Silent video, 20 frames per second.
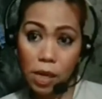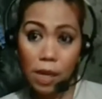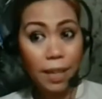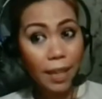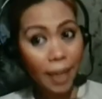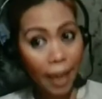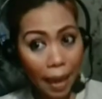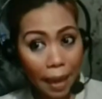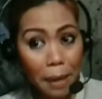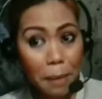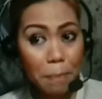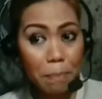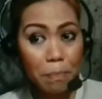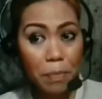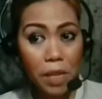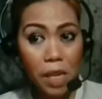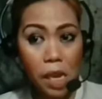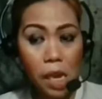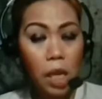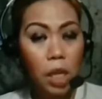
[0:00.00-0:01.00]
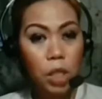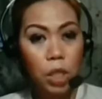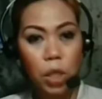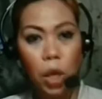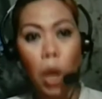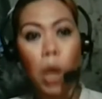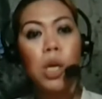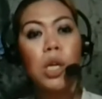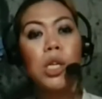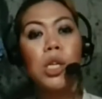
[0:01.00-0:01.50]
Okay?
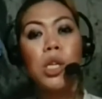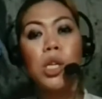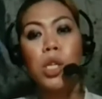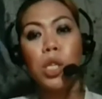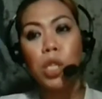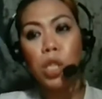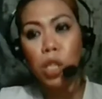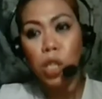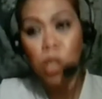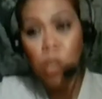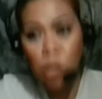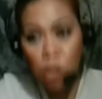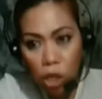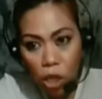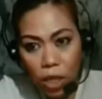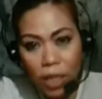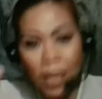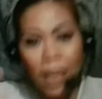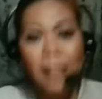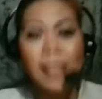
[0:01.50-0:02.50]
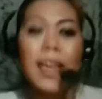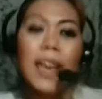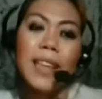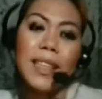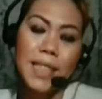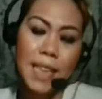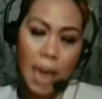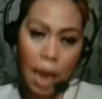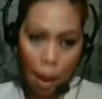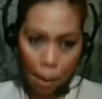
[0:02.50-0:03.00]
So look at the
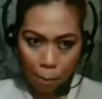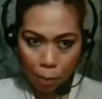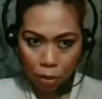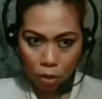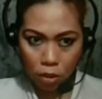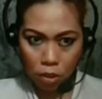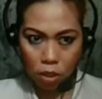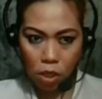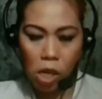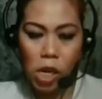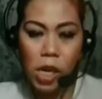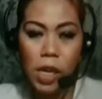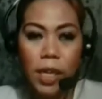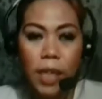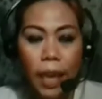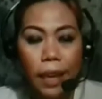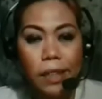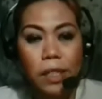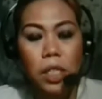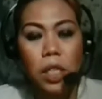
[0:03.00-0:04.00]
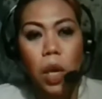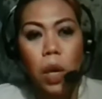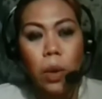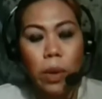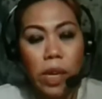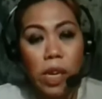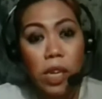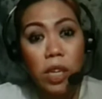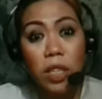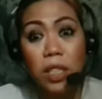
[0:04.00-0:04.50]
example. Okay, so
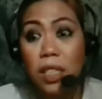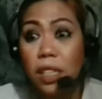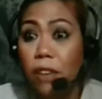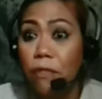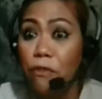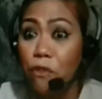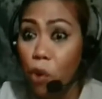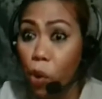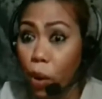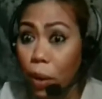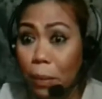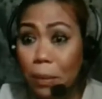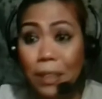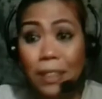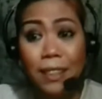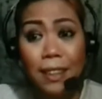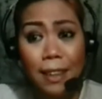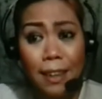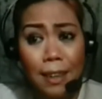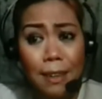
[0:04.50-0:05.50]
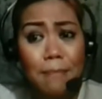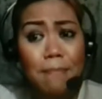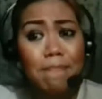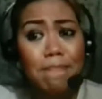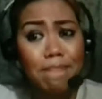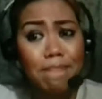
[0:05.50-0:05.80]
here's the formula.